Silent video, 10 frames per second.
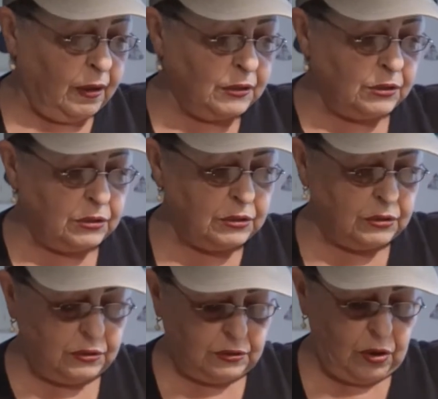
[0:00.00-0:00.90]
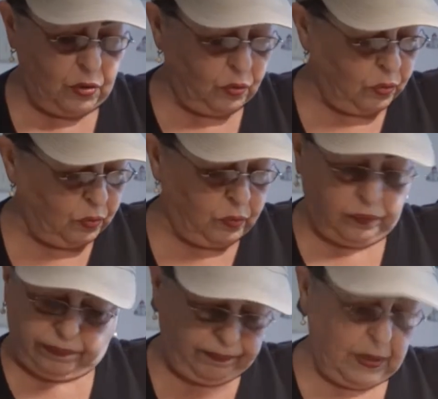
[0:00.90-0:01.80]
So
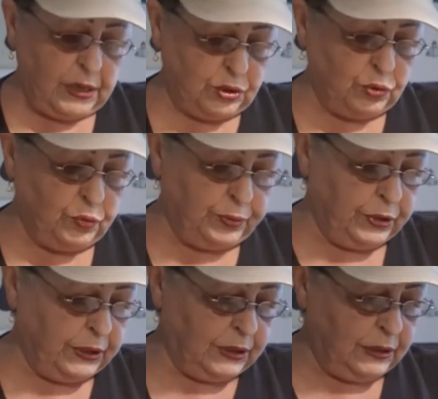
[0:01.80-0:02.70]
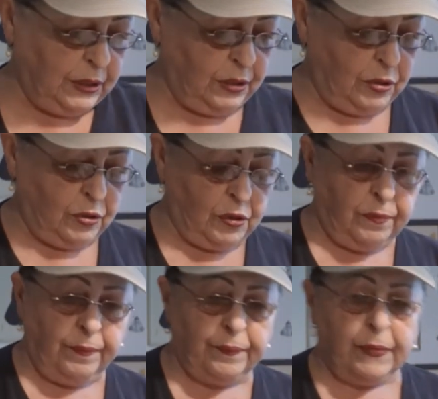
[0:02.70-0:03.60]
I do put it in here,
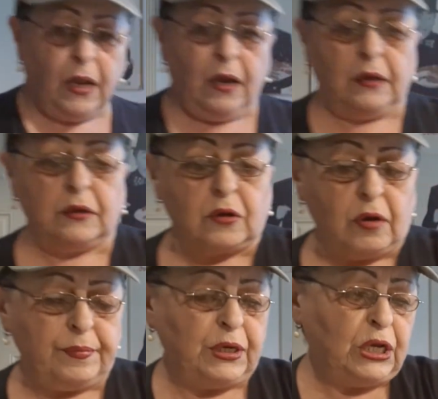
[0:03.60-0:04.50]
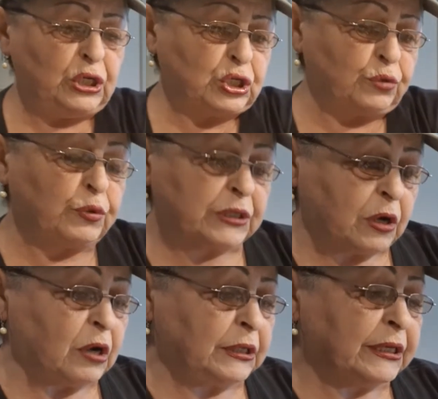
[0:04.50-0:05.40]
and in combination with
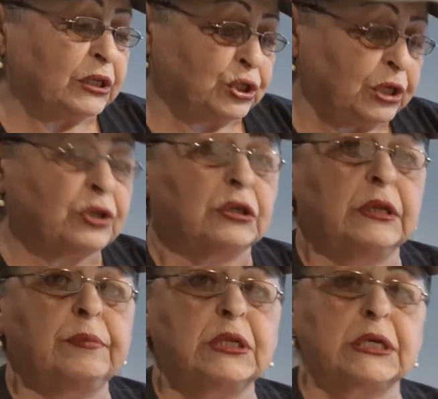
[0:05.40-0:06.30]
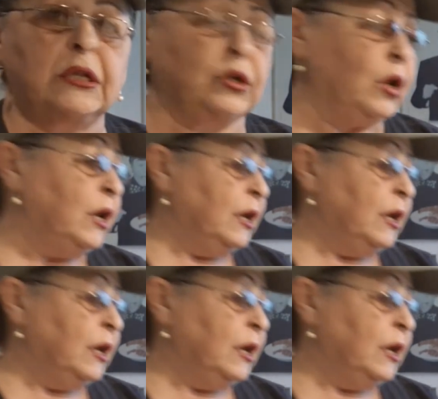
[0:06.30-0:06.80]
garlic and ginger, let me tell you,